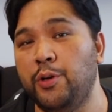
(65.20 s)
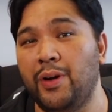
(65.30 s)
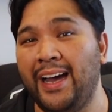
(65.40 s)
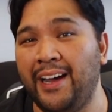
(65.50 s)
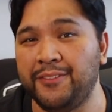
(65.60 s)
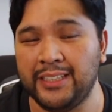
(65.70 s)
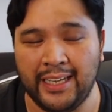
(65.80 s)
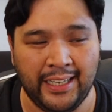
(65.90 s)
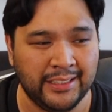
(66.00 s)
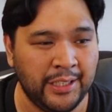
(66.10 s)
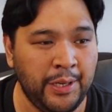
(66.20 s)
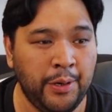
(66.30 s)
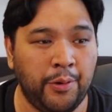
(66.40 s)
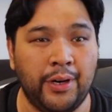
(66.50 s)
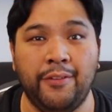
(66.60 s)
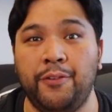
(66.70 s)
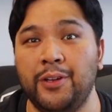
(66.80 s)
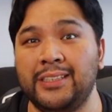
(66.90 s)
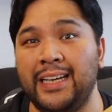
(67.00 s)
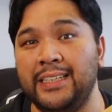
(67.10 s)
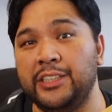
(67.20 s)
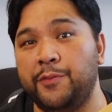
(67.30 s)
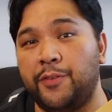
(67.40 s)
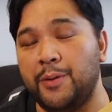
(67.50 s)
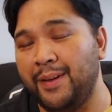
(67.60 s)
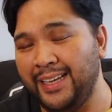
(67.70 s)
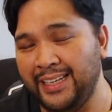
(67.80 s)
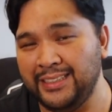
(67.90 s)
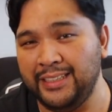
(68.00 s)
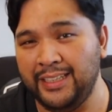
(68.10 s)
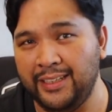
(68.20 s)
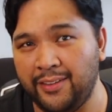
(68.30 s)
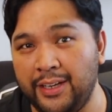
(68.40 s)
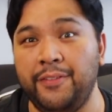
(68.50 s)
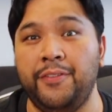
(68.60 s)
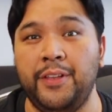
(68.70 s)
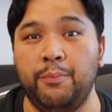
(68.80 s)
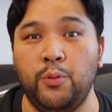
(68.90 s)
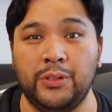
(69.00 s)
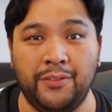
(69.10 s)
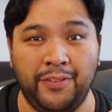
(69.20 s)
go a half size or a full size up for my Yeezy 350 Boost